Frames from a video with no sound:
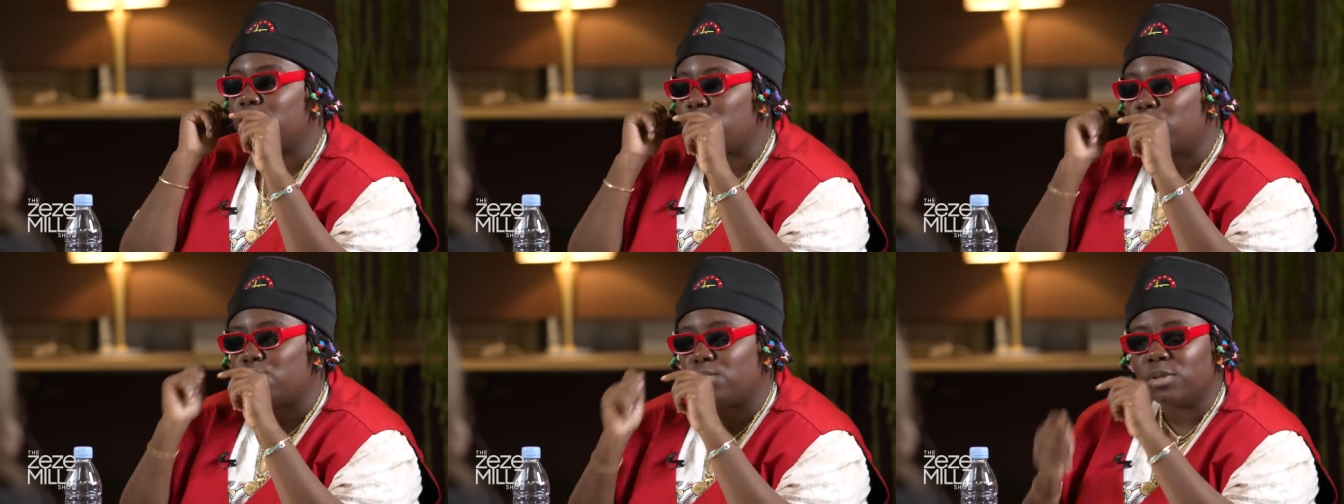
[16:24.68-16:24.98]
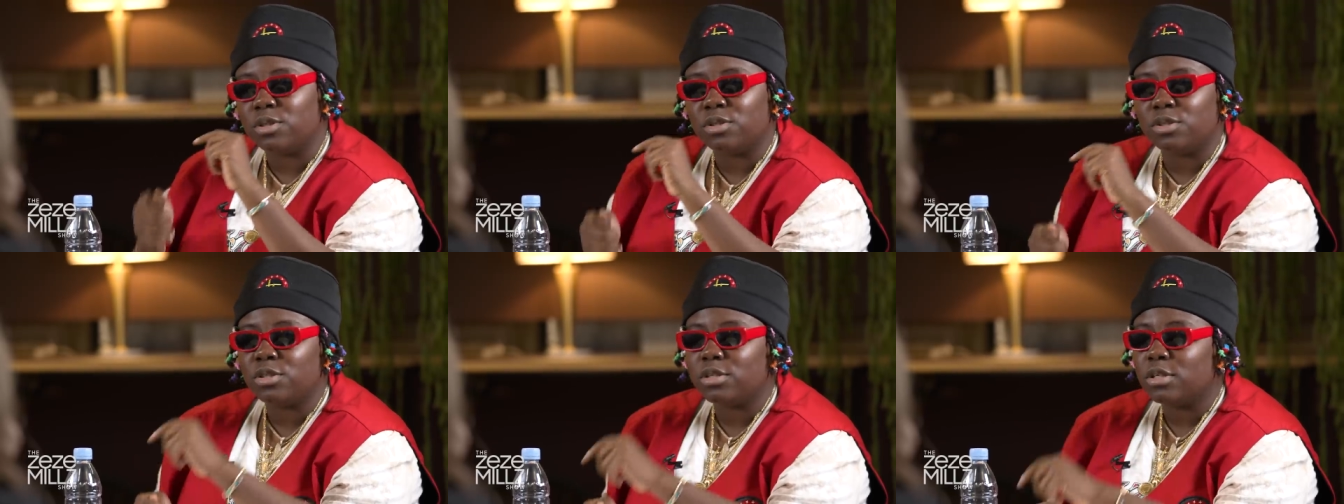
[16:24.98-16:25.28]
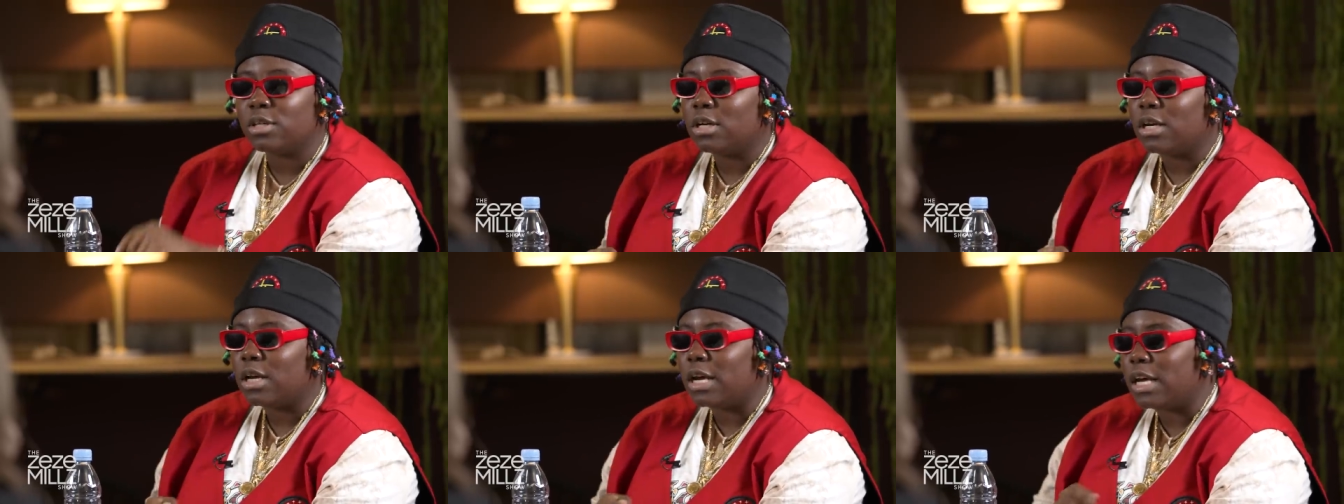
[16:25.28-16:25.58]
a switch
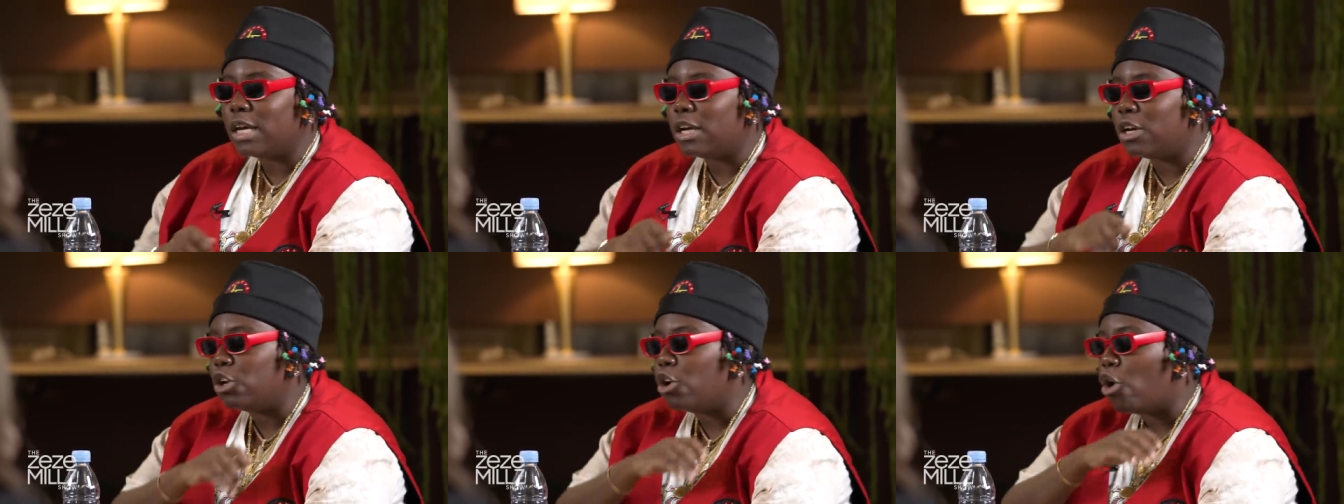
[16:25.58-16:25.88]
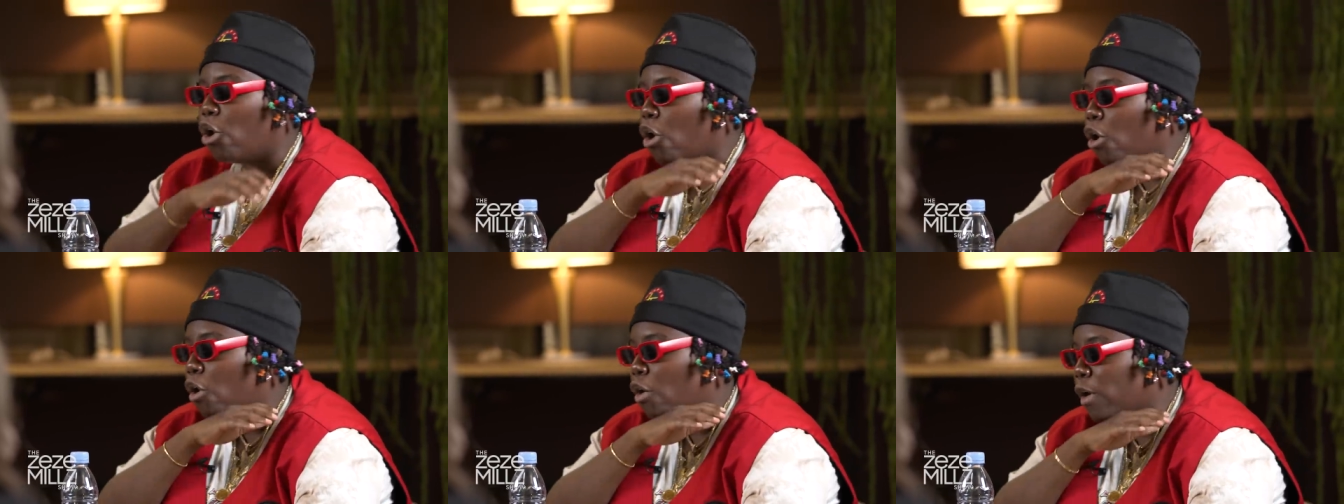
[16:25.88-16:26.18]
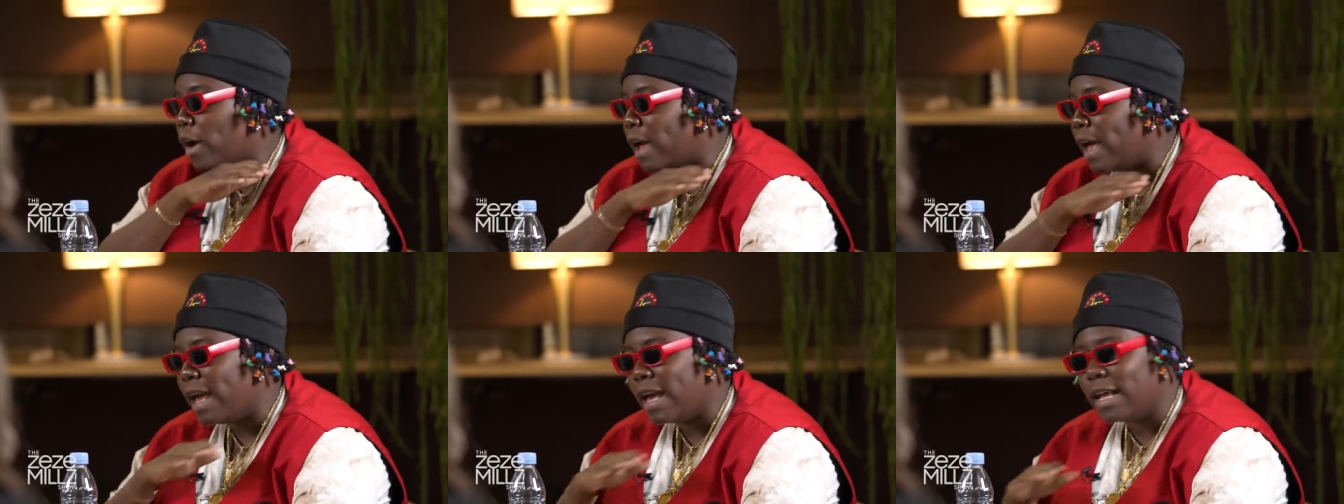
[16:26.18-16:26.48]
it could
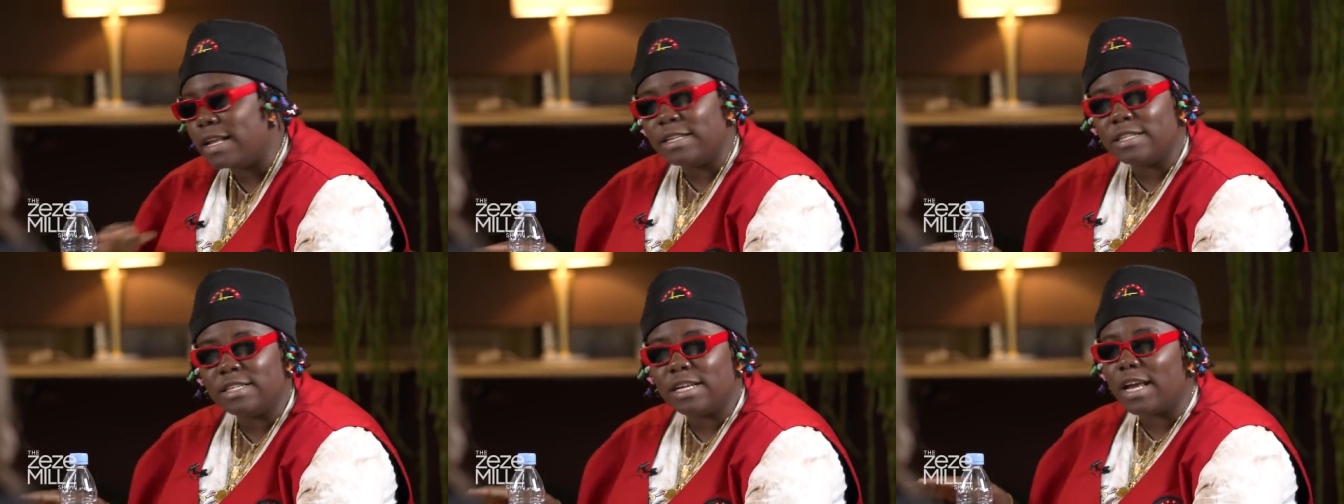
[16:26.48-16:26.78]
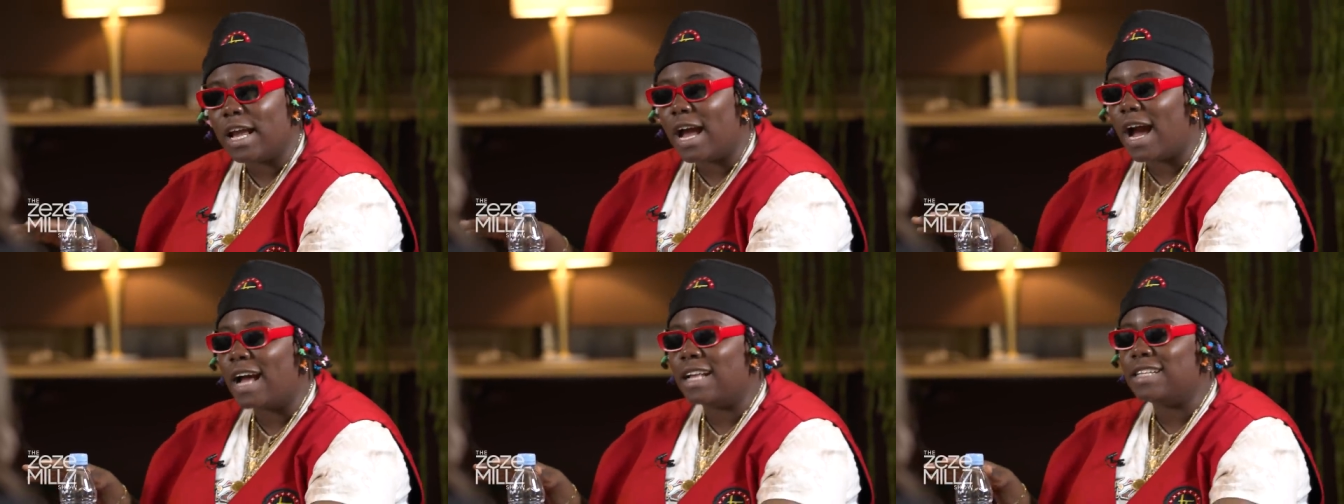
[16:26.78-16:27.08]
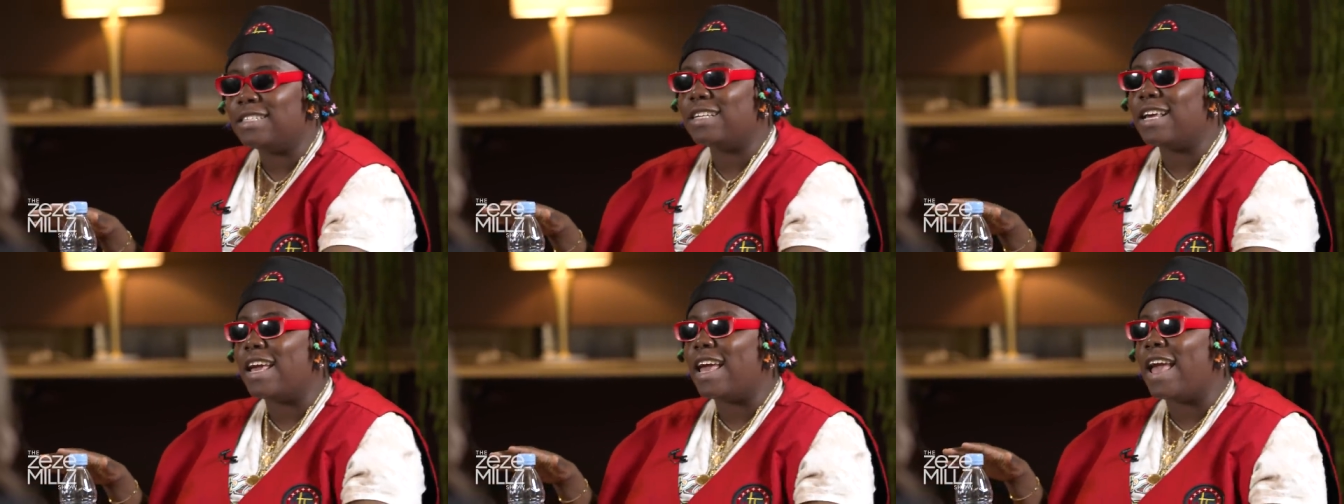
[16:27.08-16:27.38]
all end
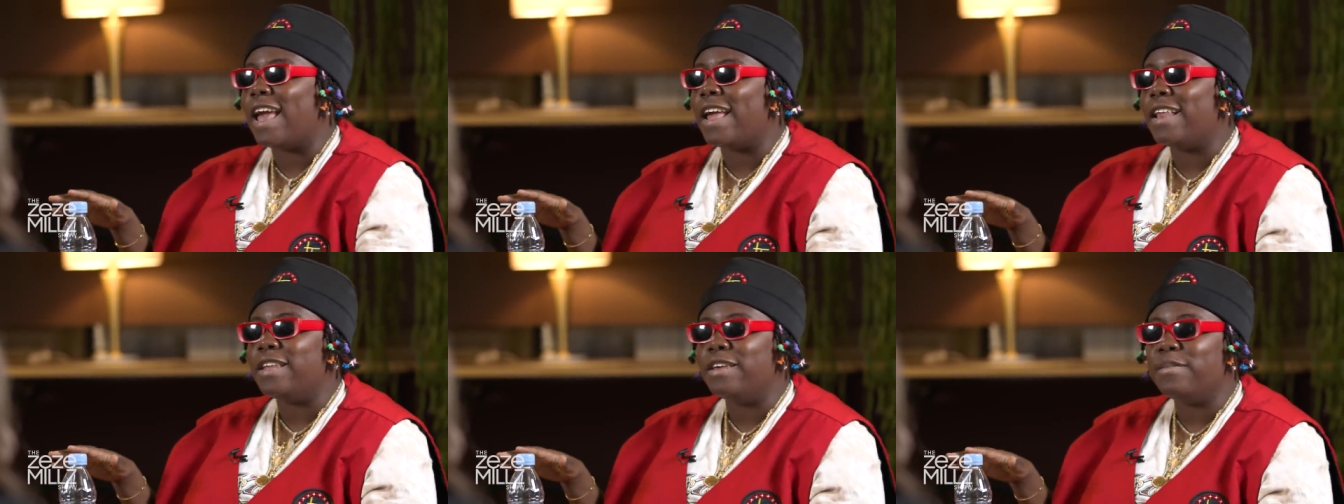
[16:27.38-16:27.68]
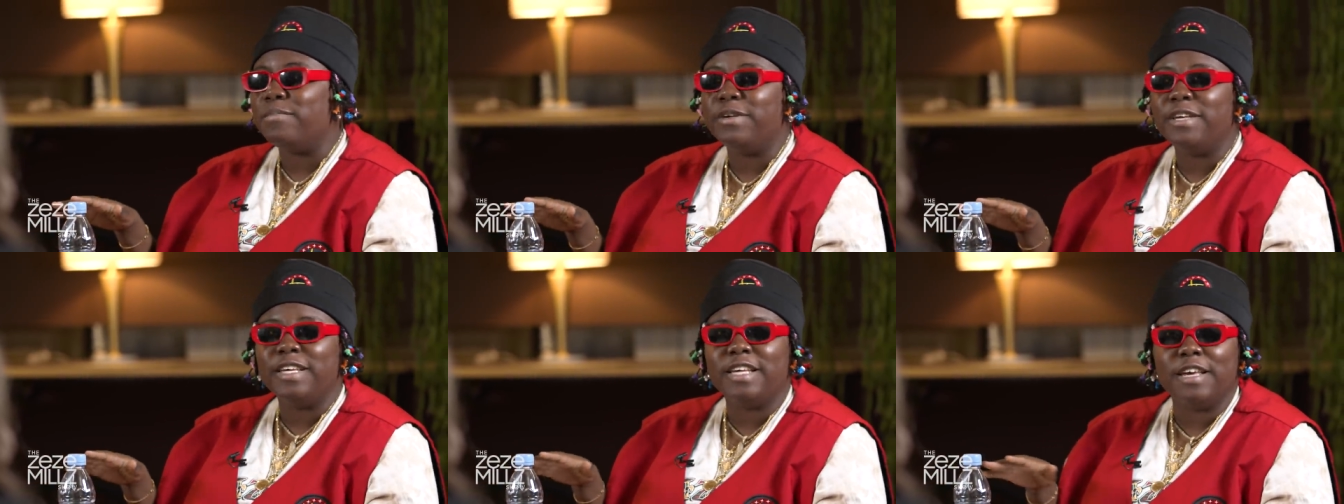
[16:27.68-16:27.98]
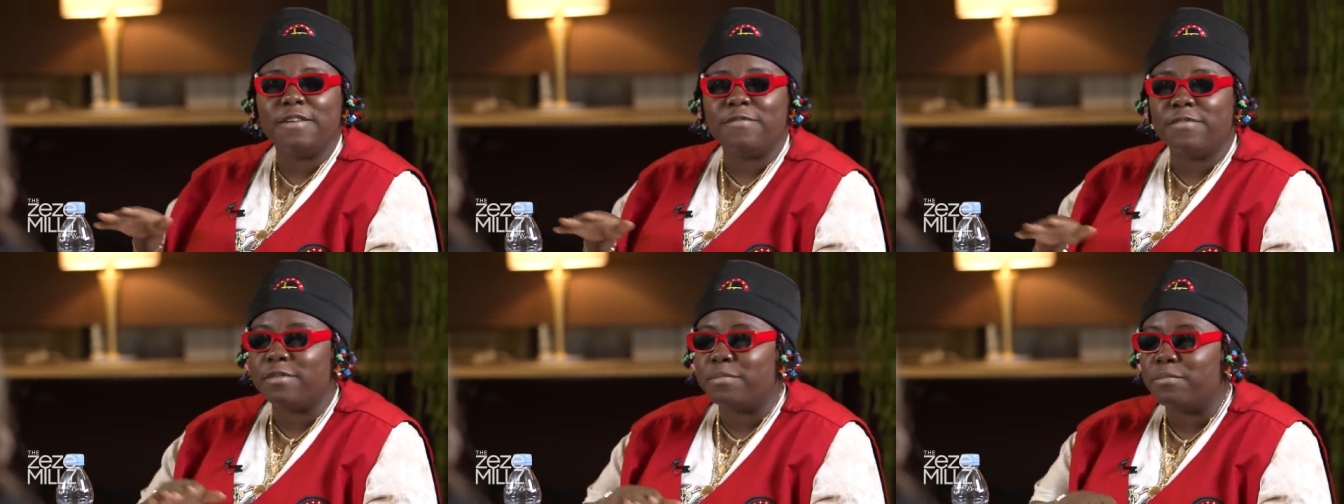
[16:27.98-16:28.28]
at any
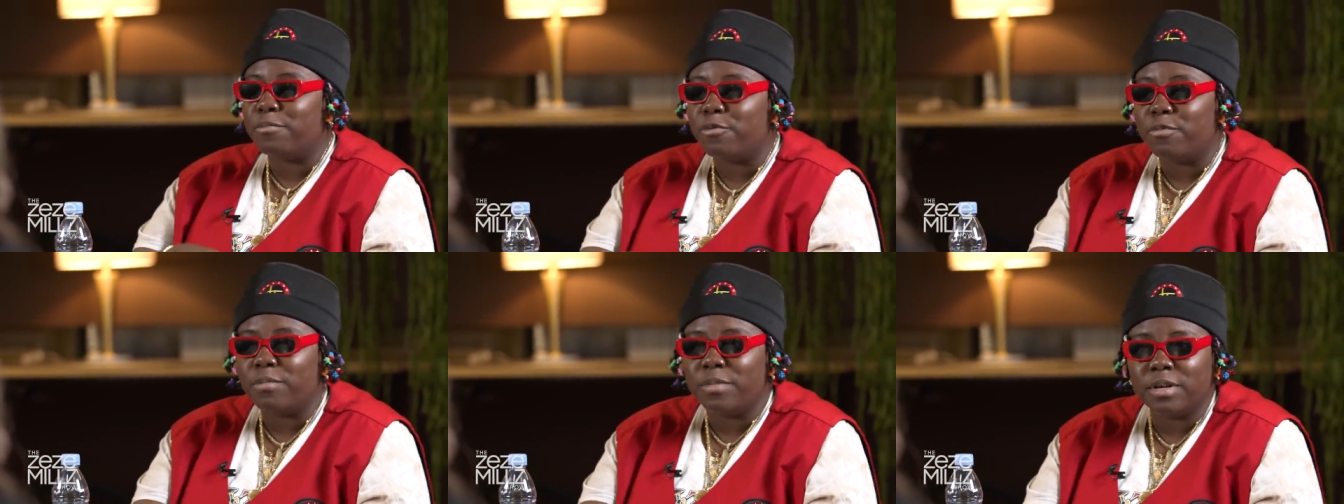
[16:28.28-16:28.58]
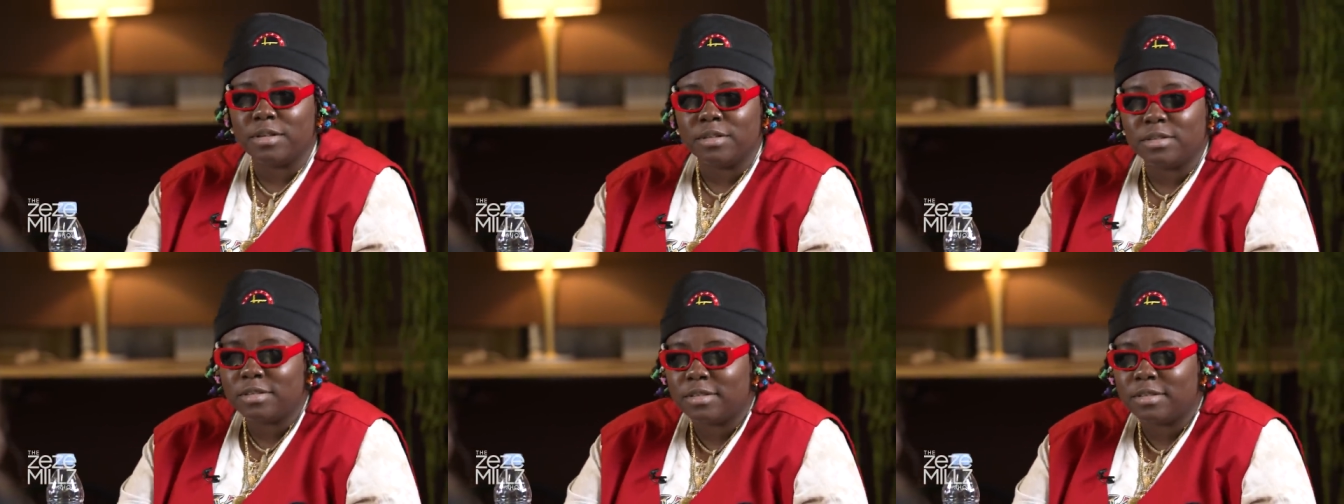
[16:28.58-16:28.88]
given moment.